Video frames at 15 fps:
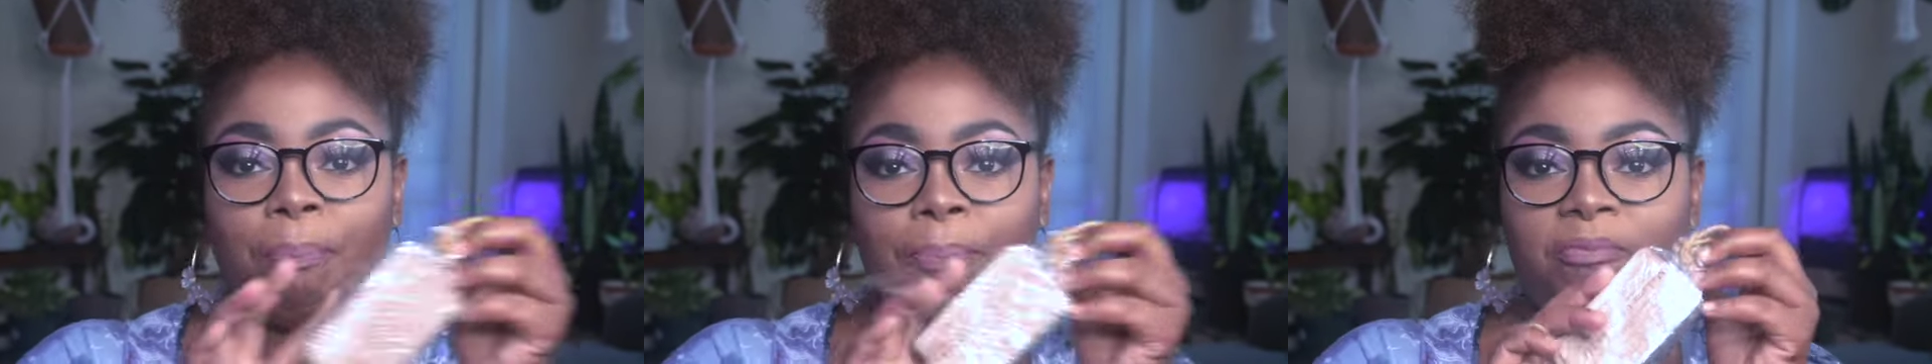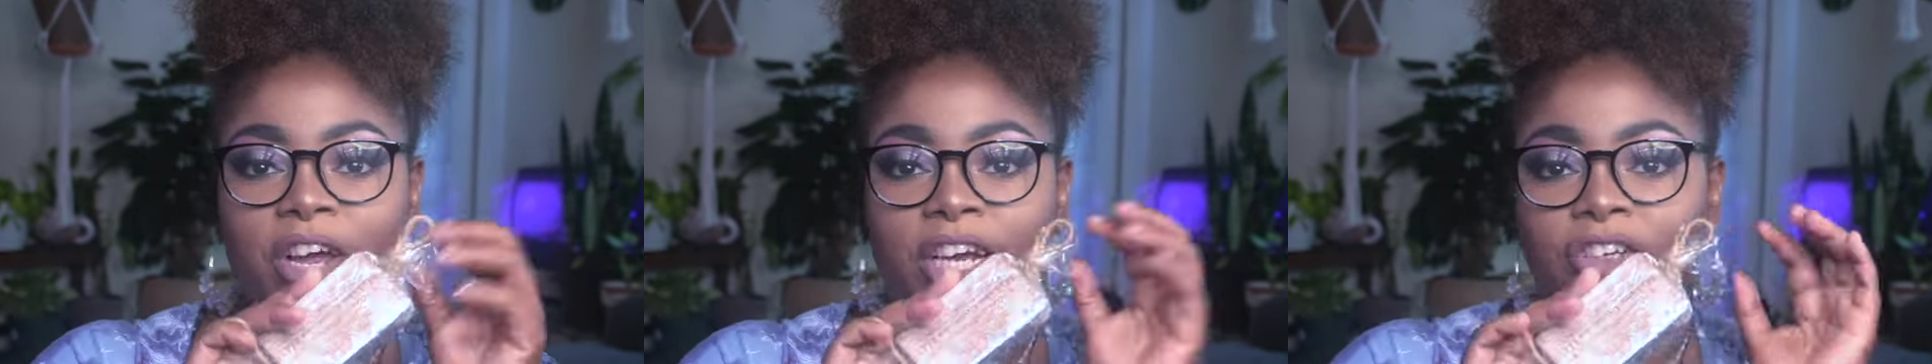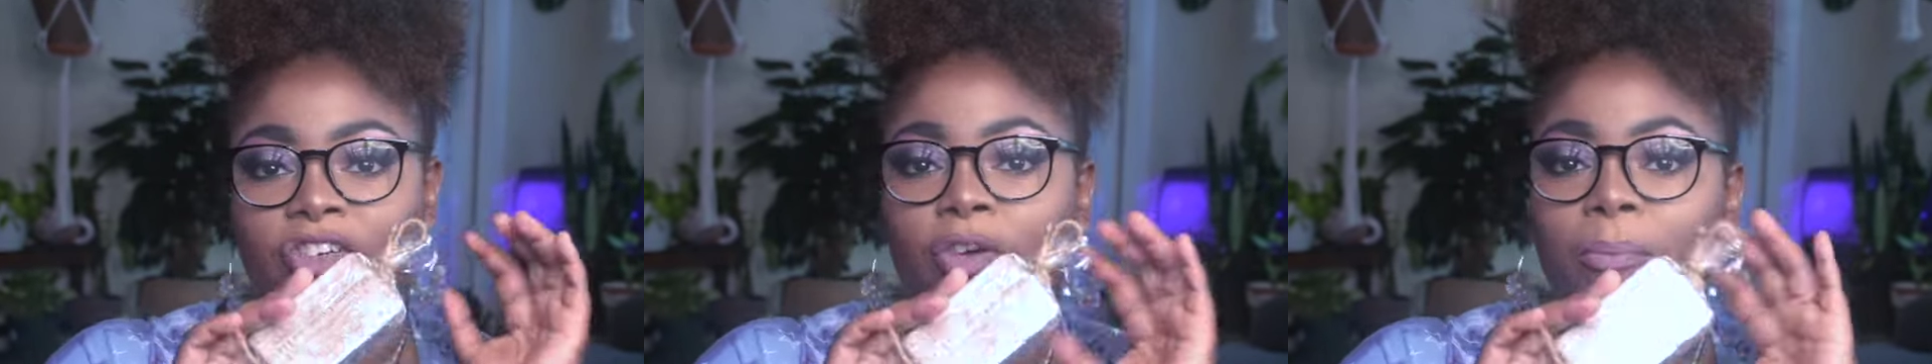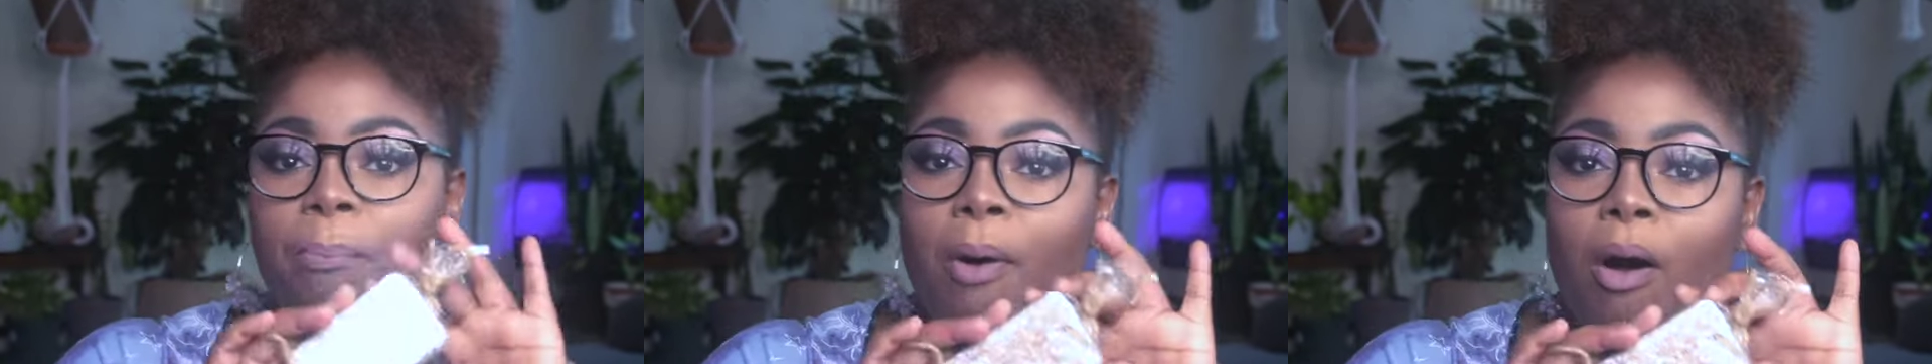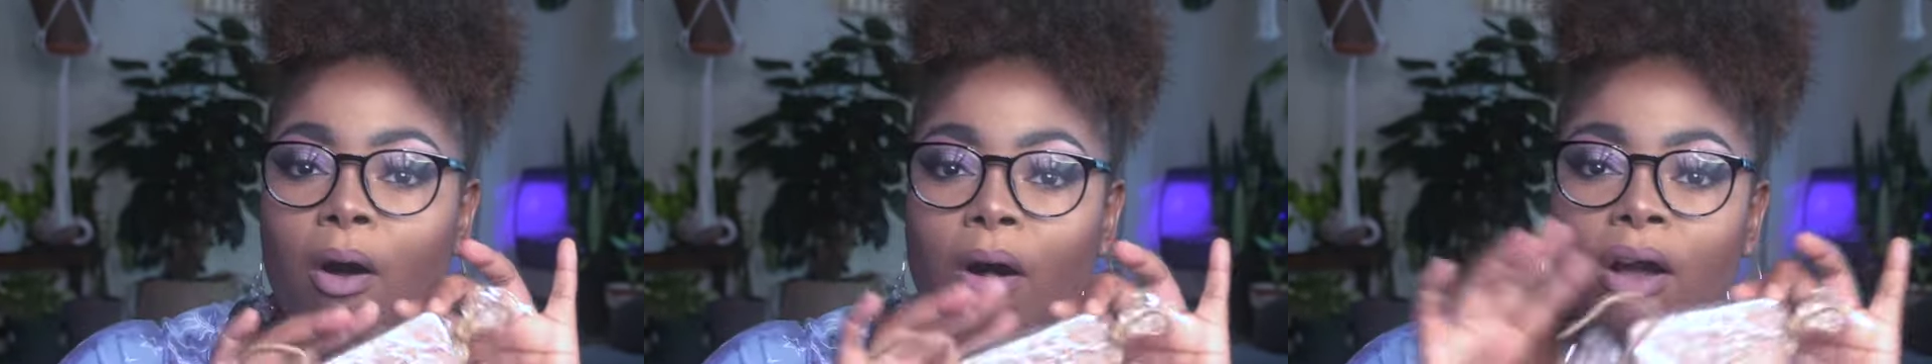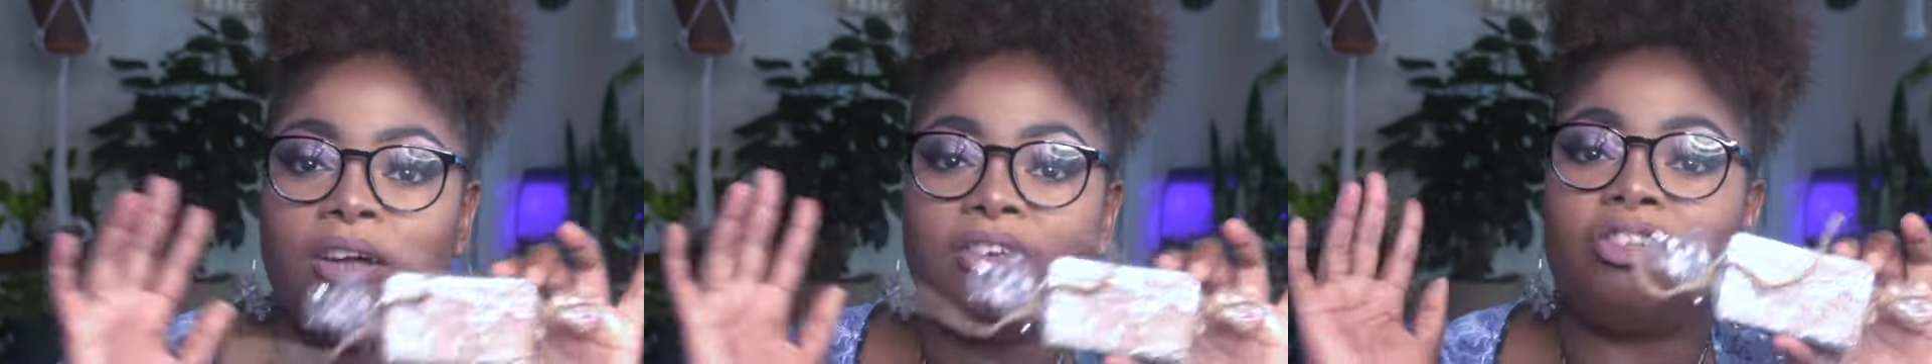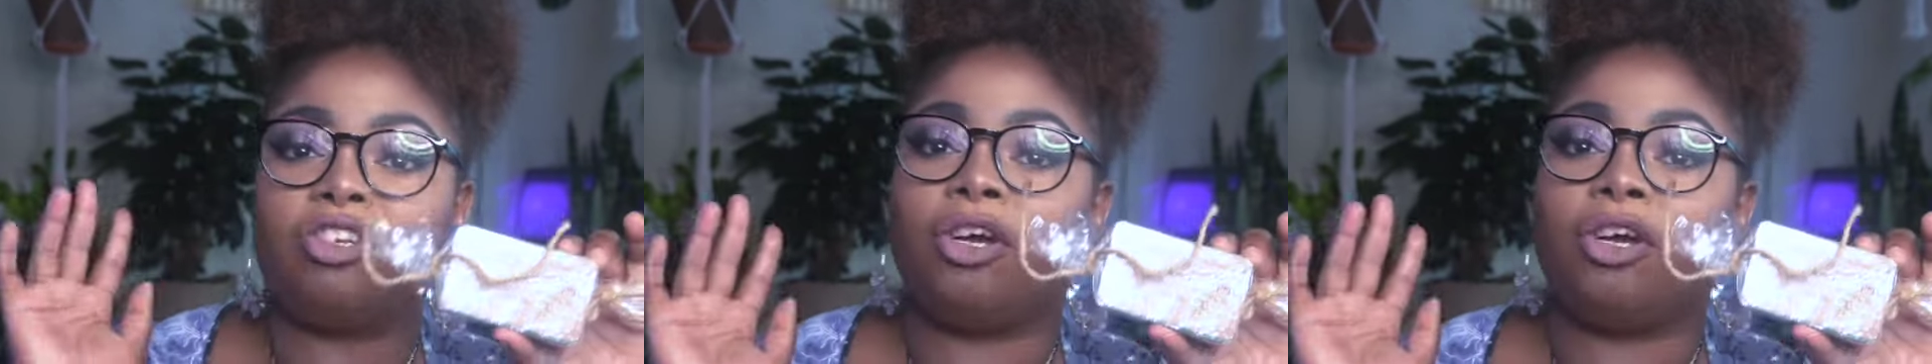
facial bars